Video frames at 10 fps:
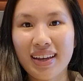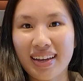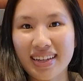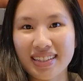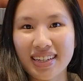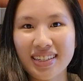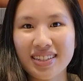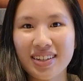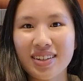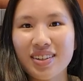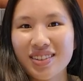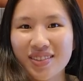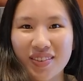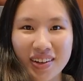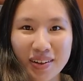Hey tiny
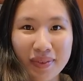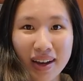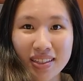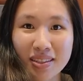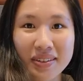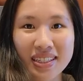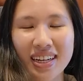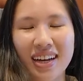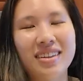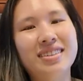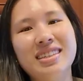turtles, welcome back to my channel.